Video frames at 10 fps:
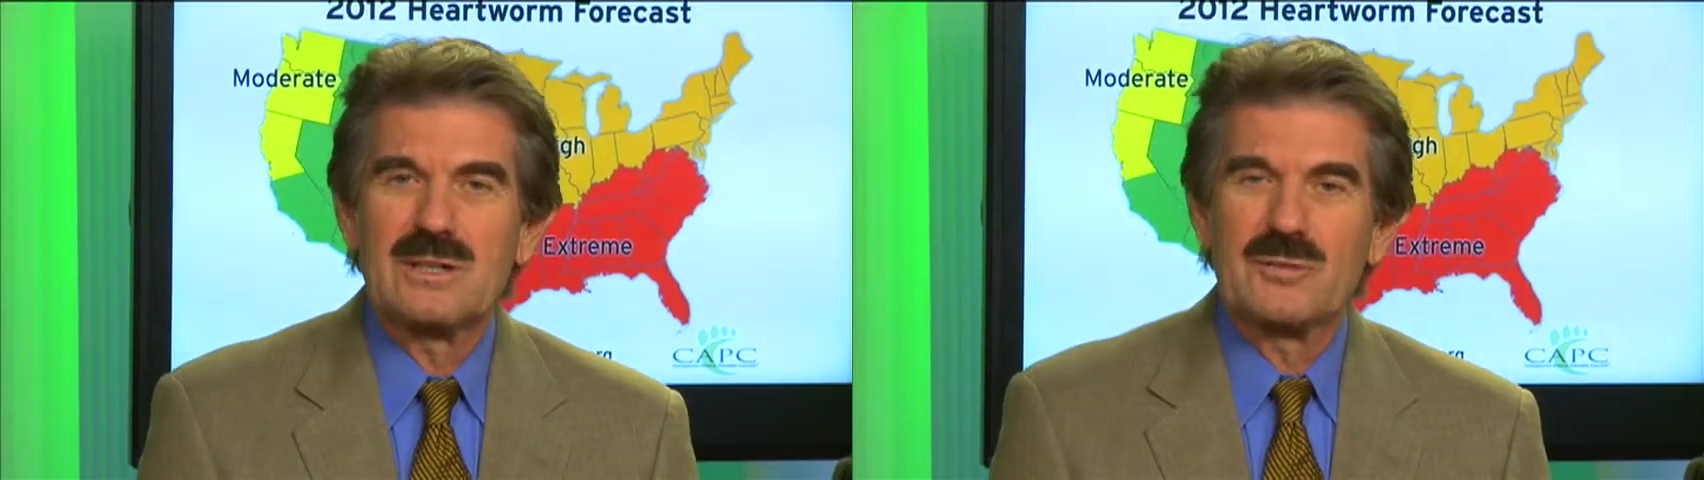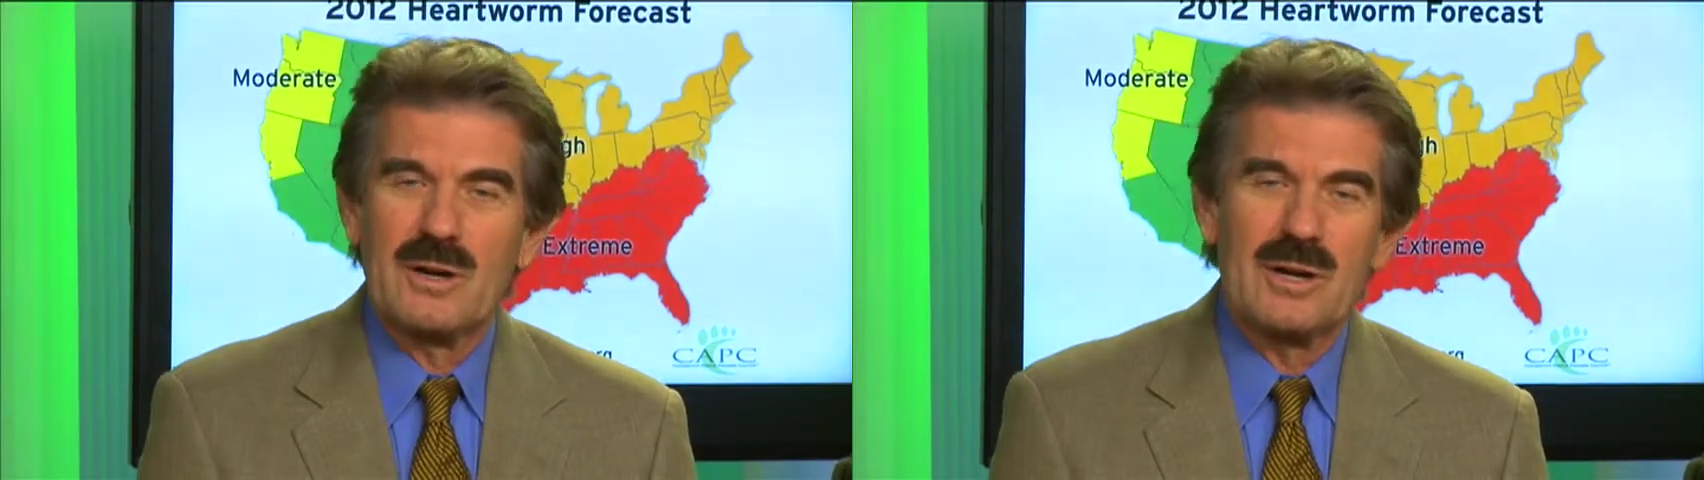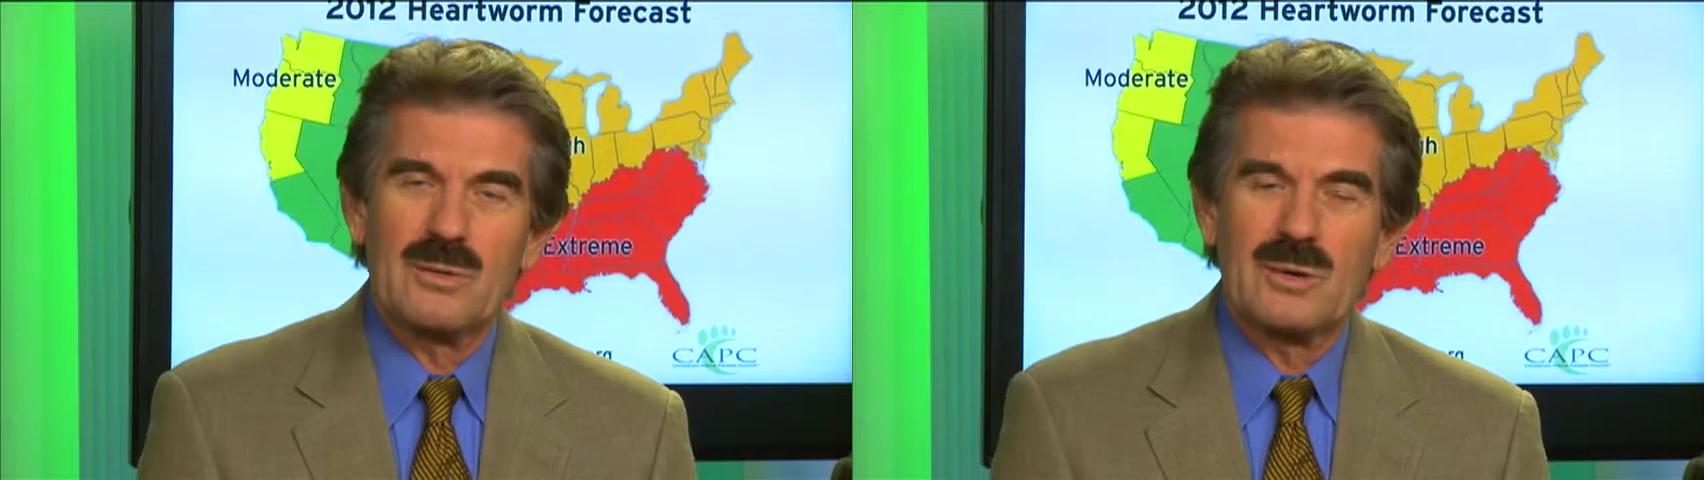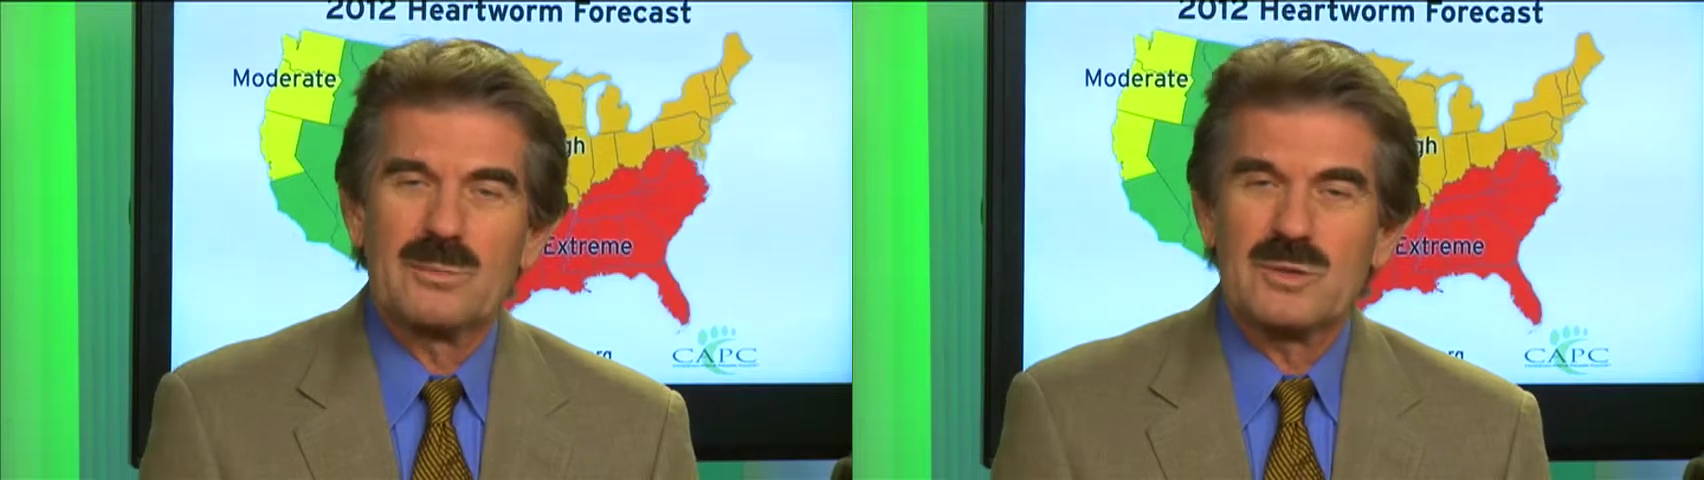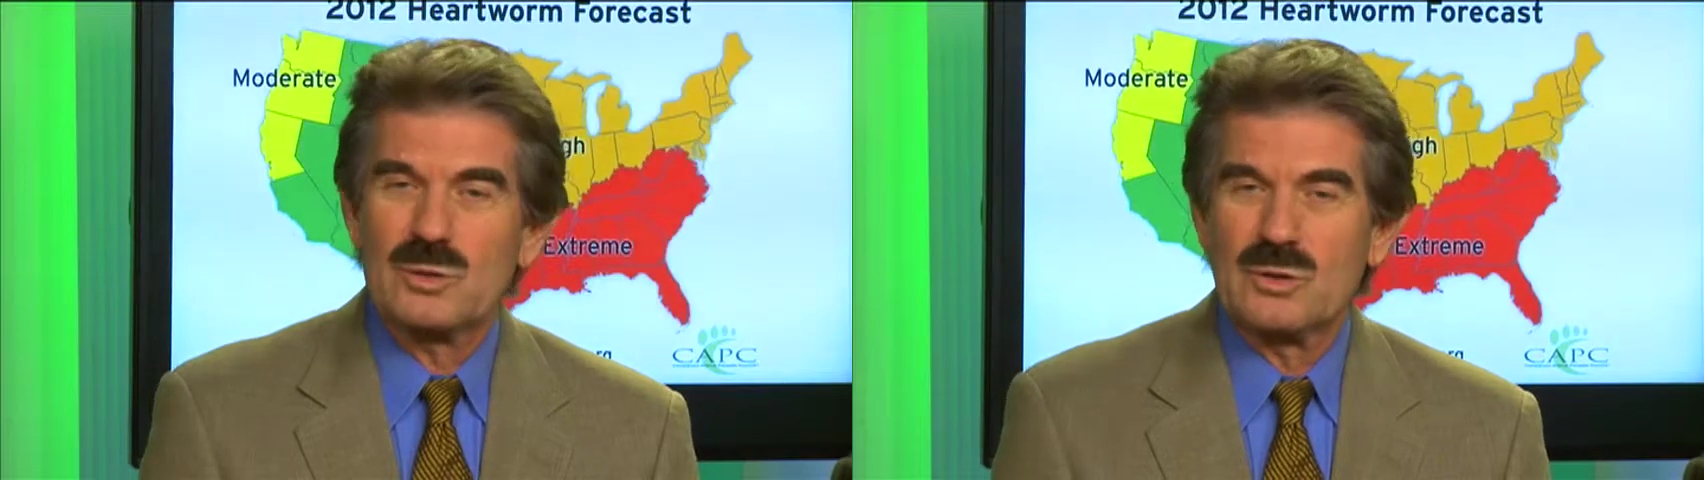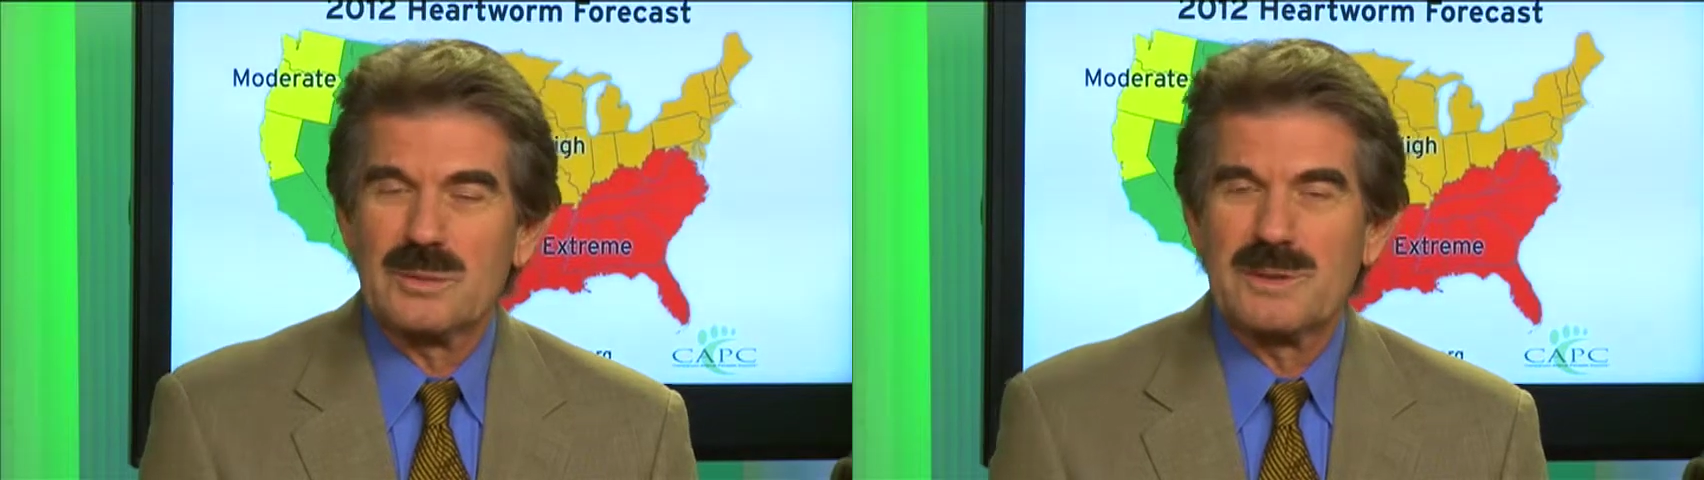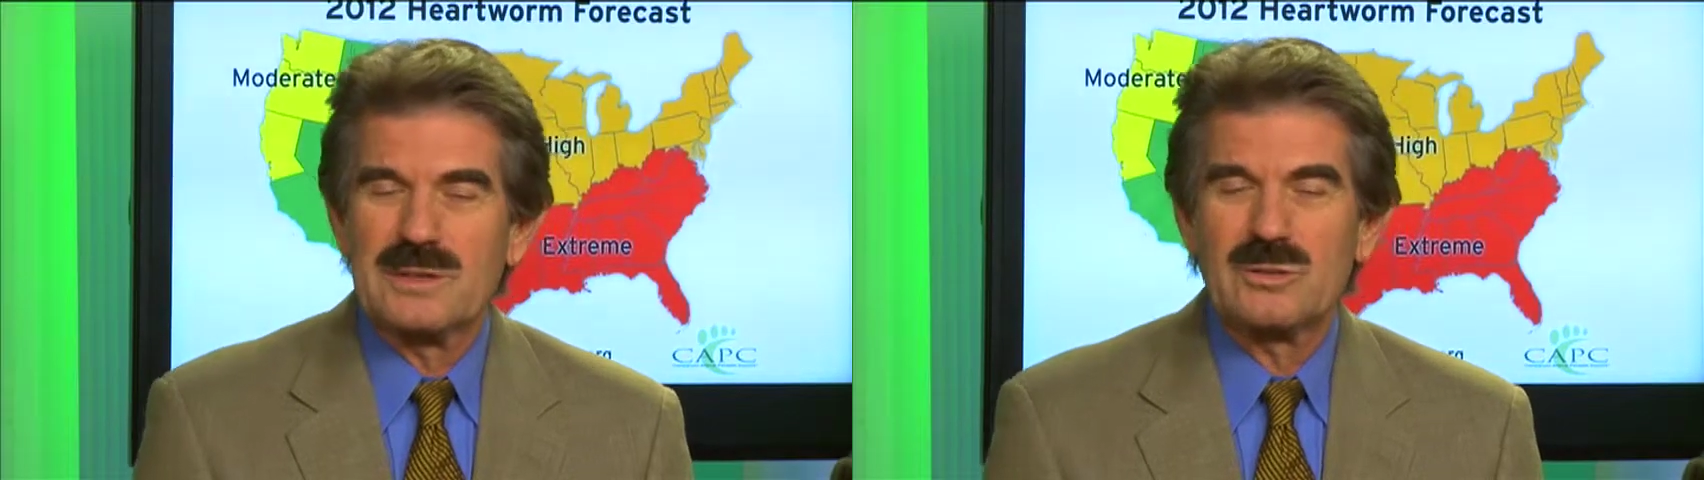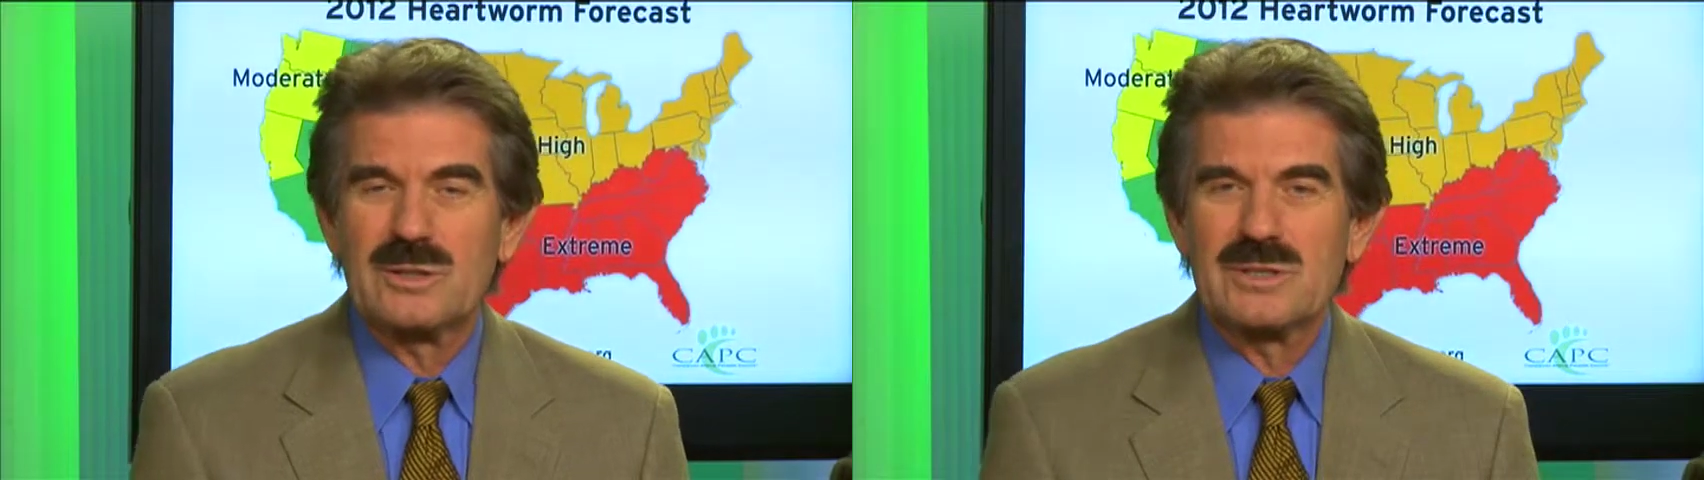for heartworm is going to be
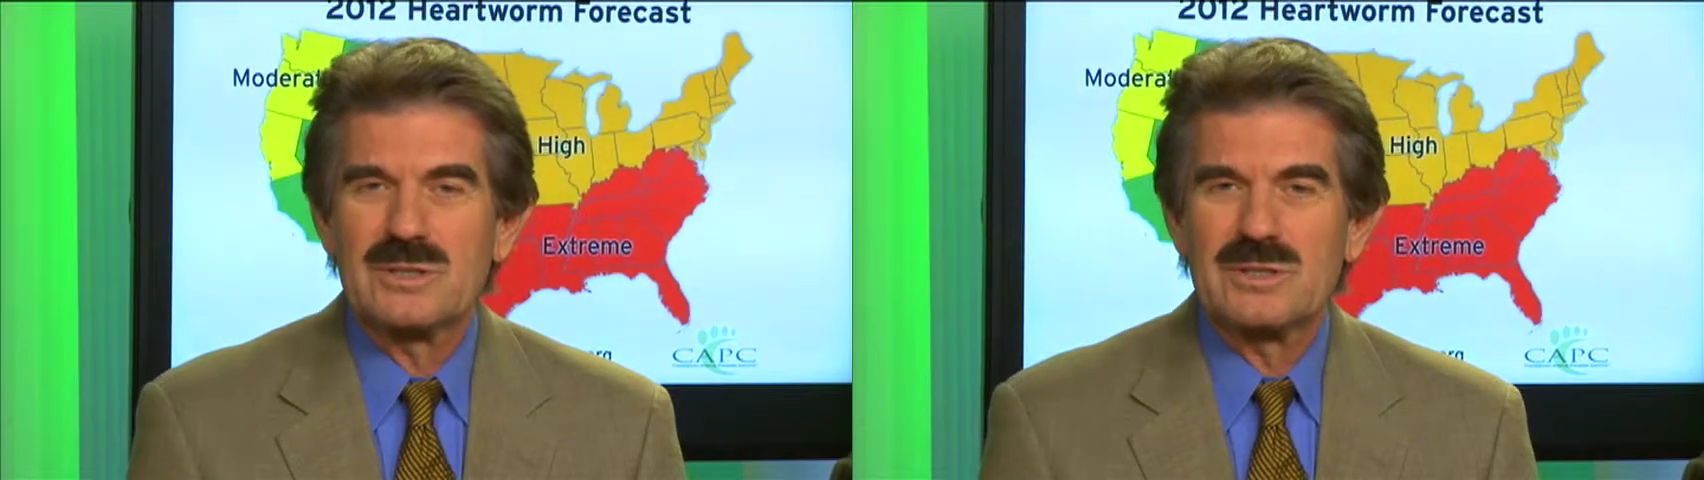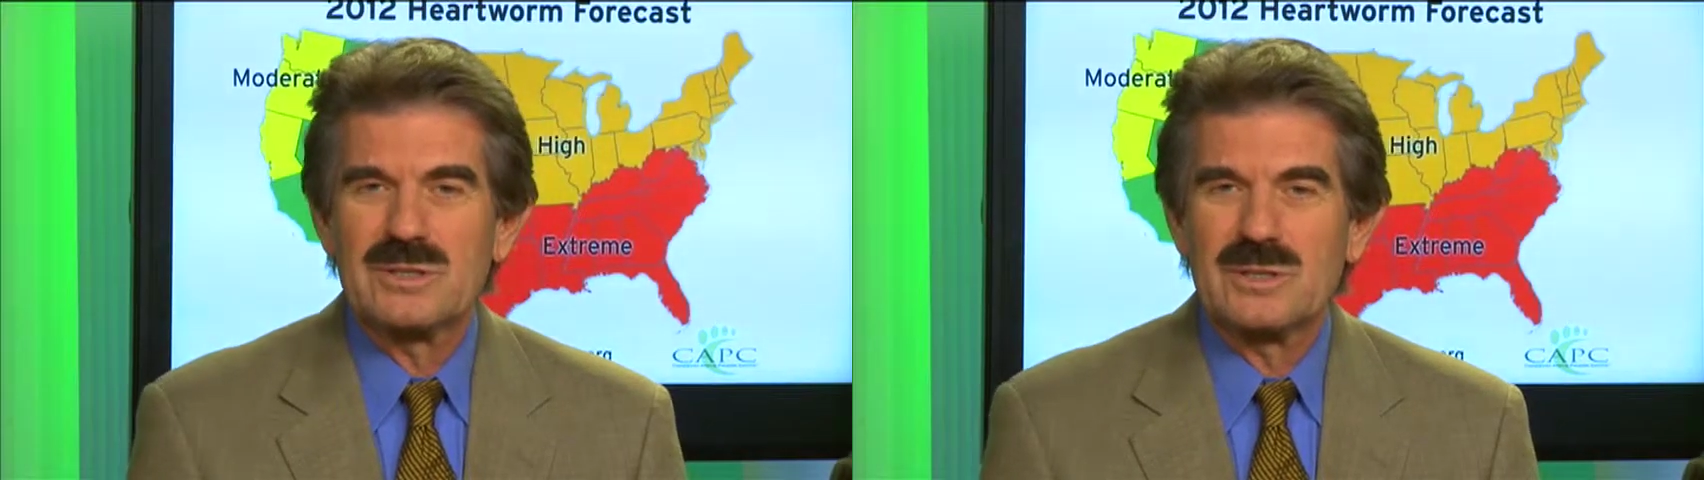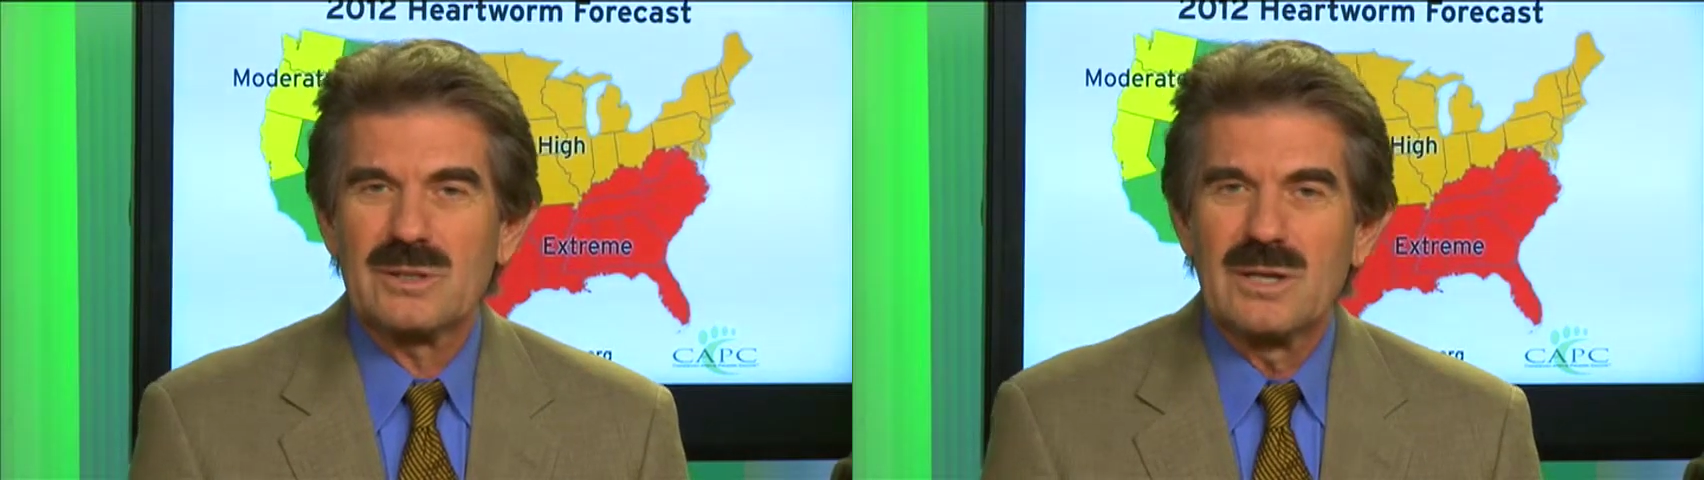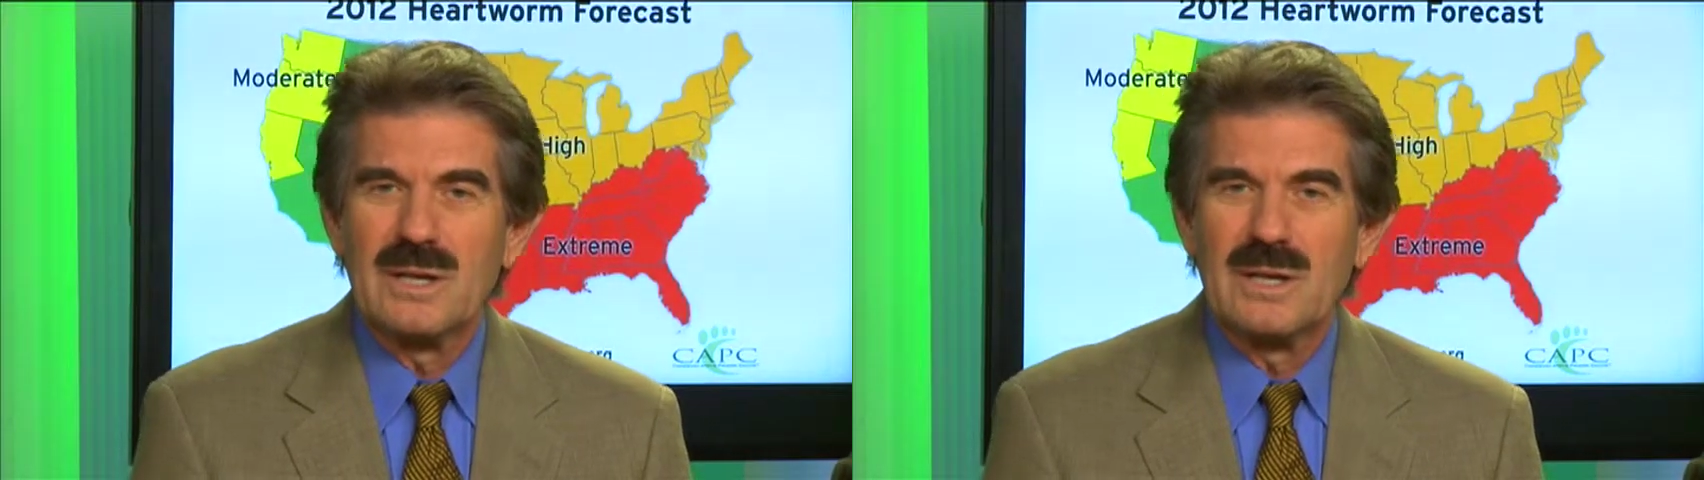increased this year.